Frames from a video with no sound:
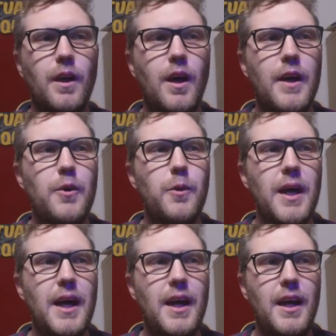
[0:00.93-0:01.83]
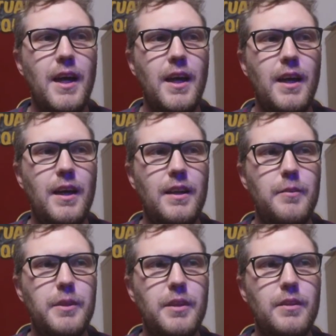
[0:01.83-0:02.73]
Hi all, and
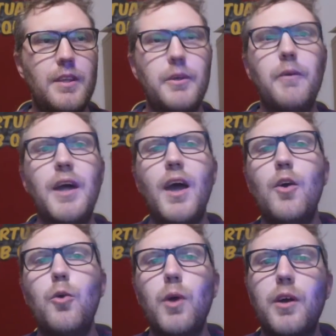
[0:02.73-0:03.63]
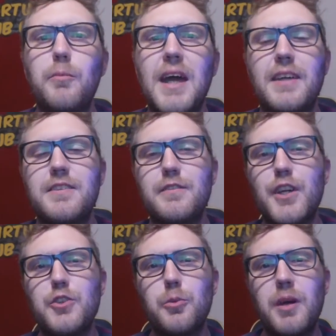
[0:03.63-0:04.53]
there we go. Hi all, welcome back to the
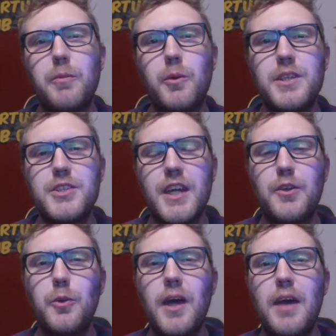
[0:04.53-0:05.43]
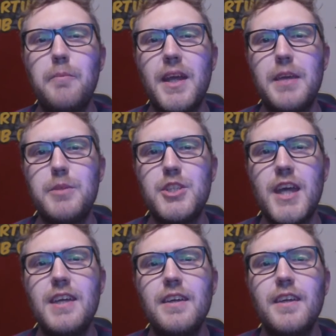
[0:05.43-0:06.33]
Virtual Pub Quiz channel. My name is
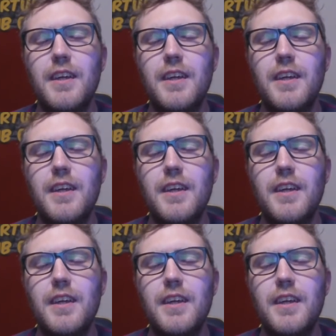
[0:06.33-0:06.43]
Jay.